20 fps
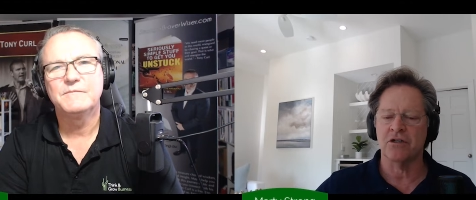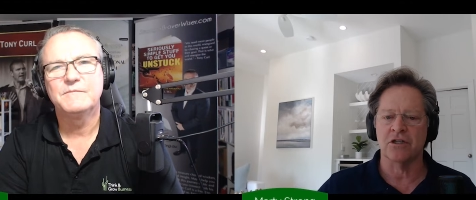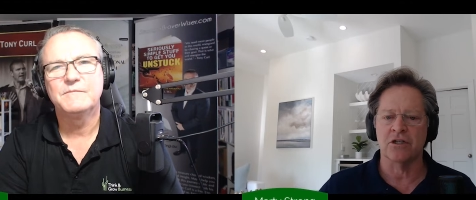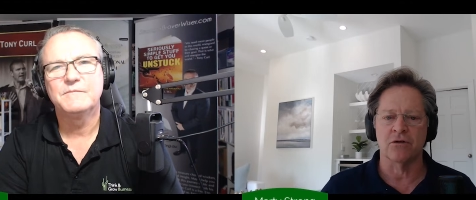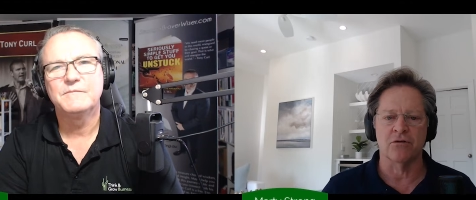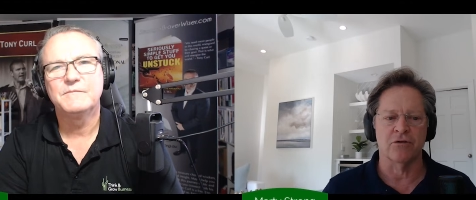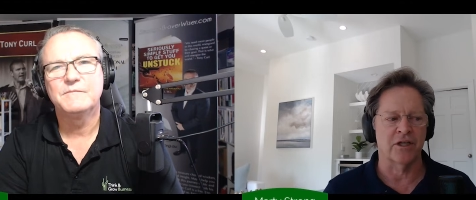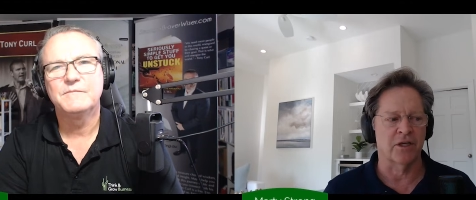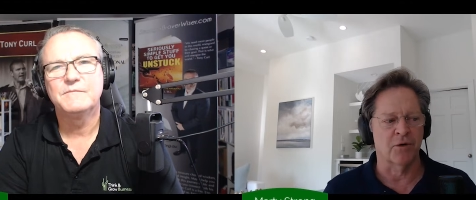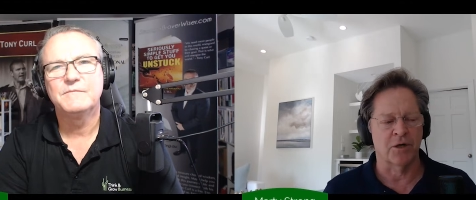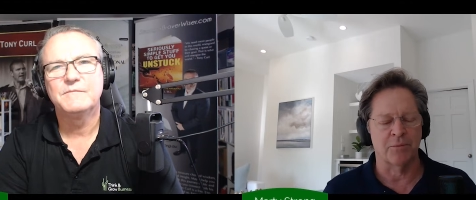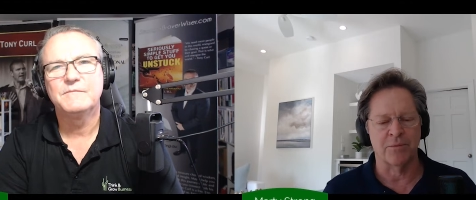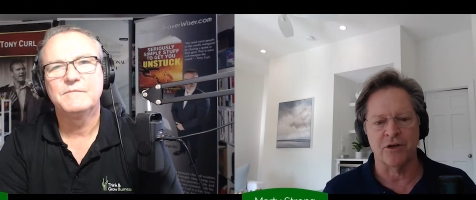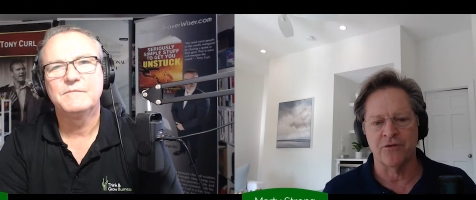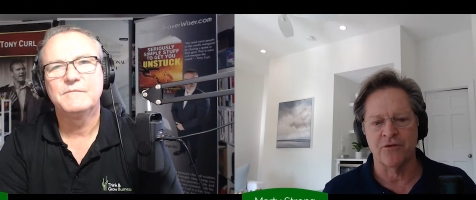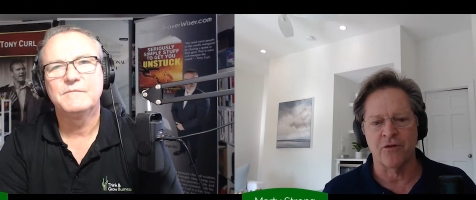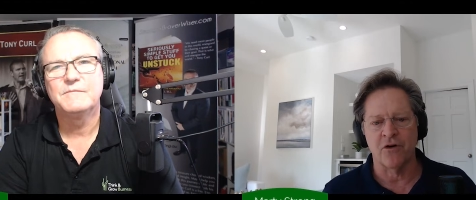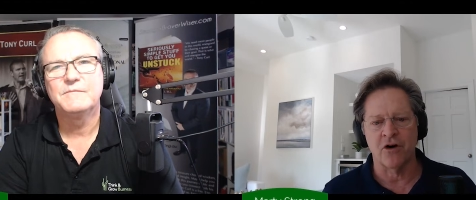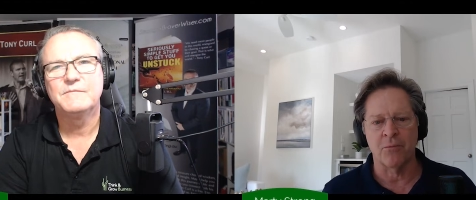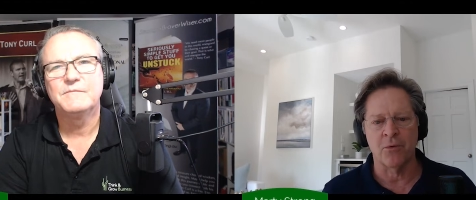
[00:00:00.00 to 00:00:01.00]
Speaker 1: Do it. You want to be a
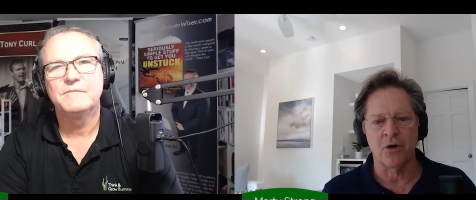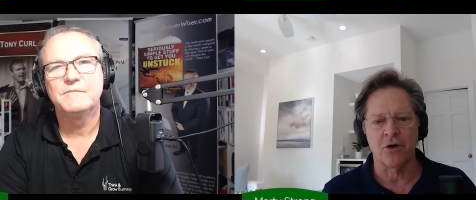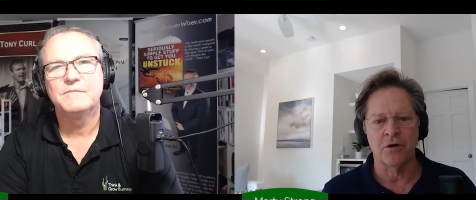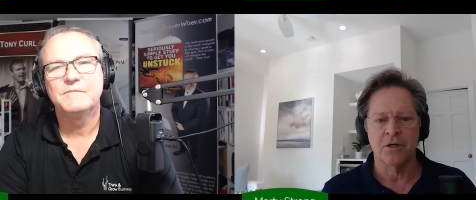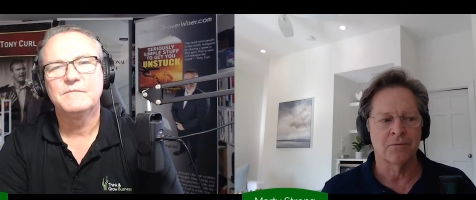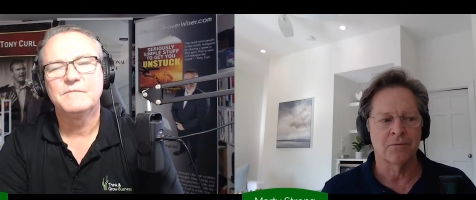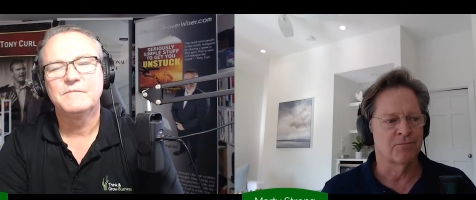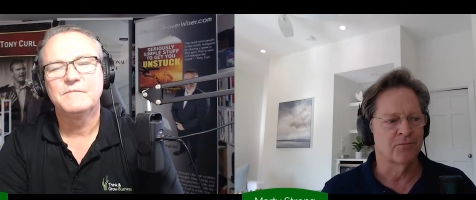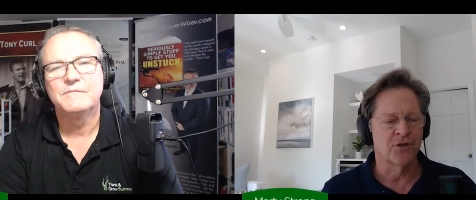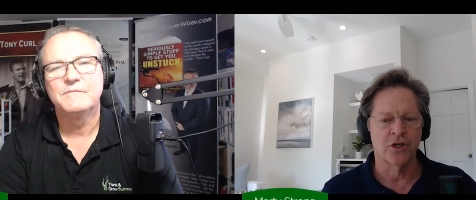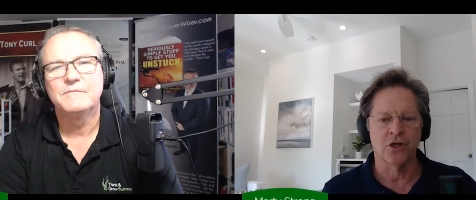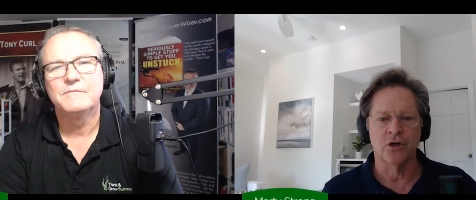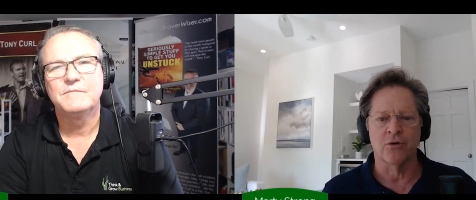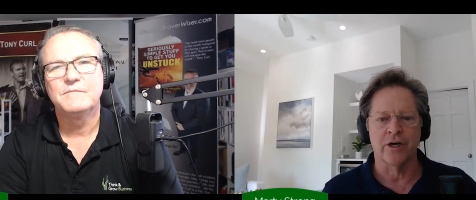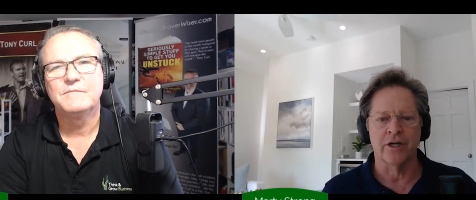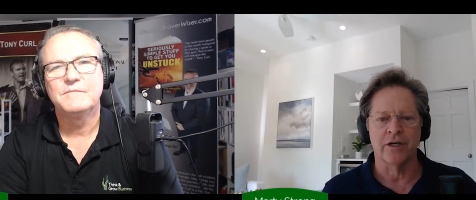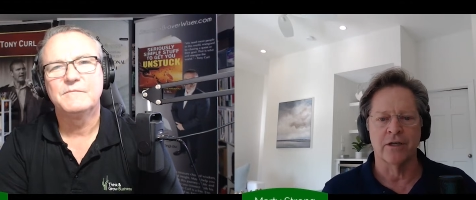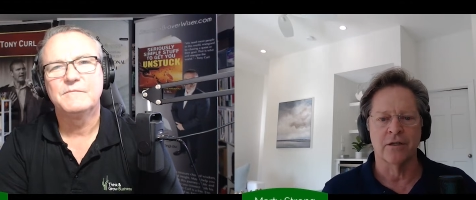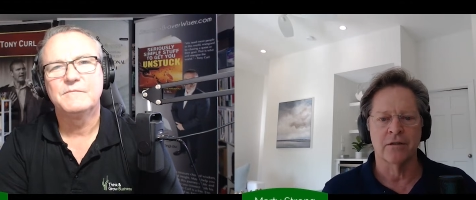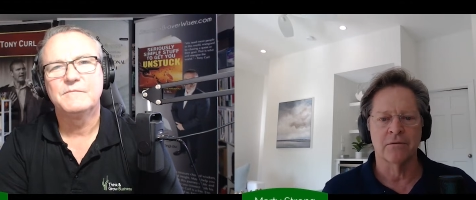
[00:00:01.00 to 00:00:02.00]
farmer? Do
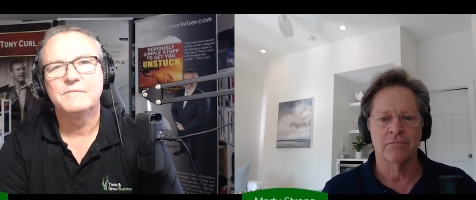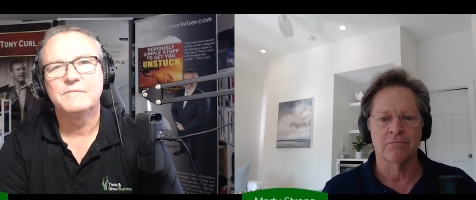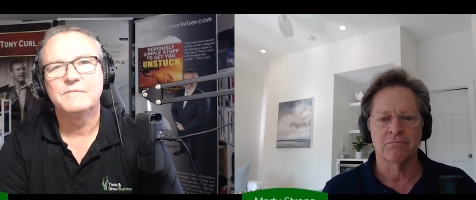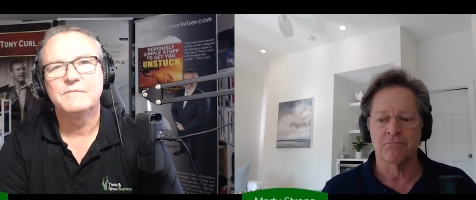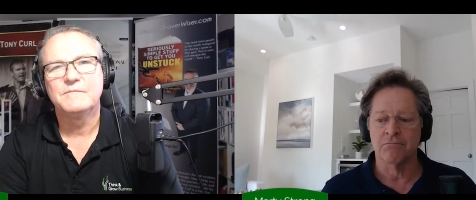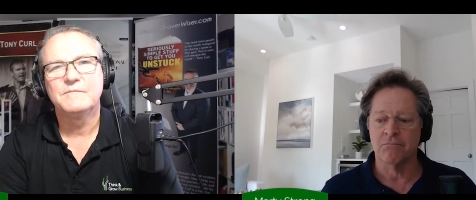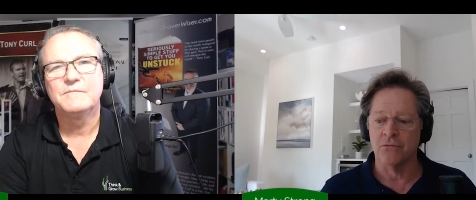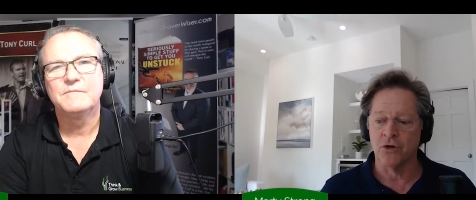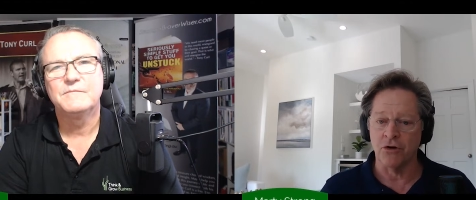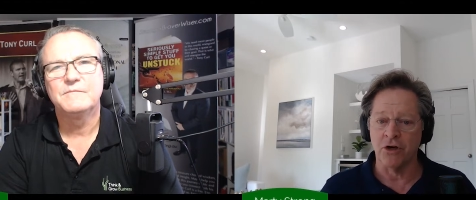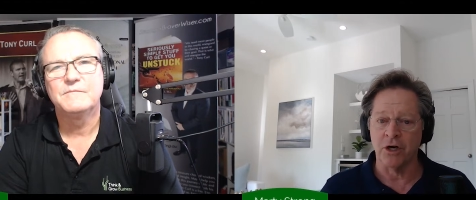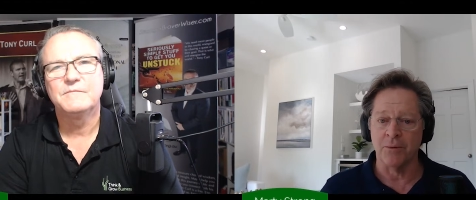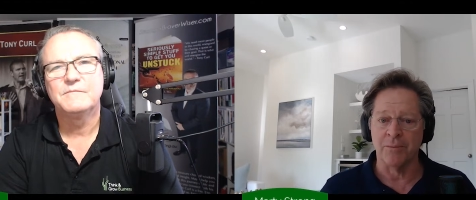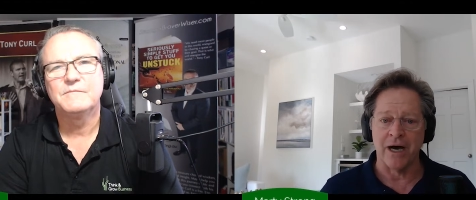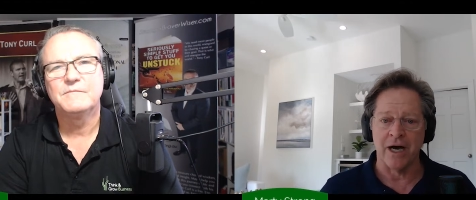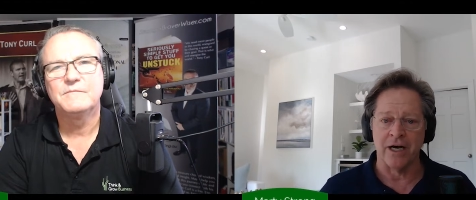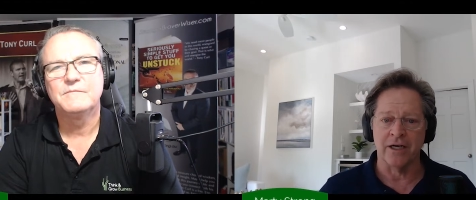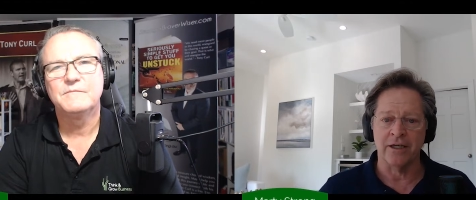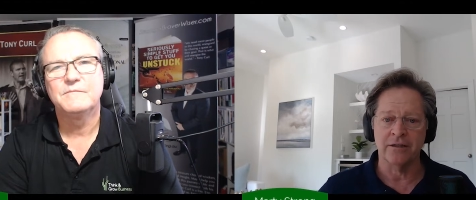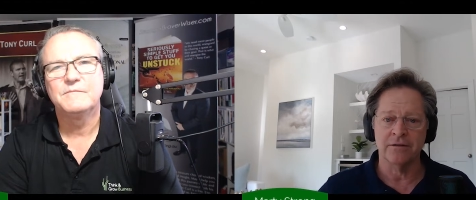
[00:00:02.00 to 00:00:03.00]
it. Learn
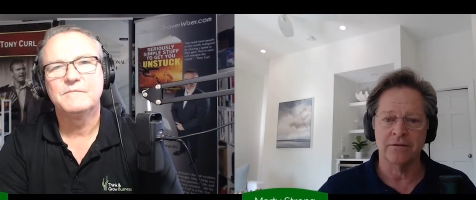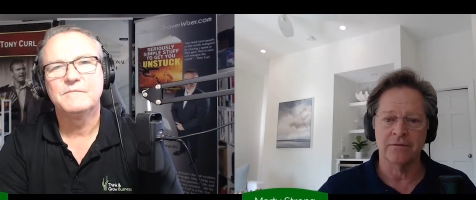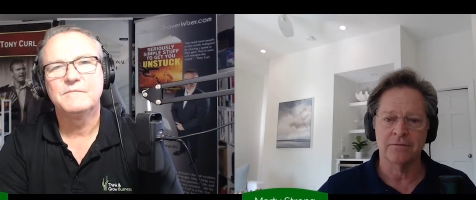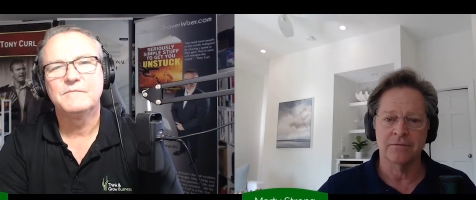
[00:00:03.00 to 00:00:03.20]
about it,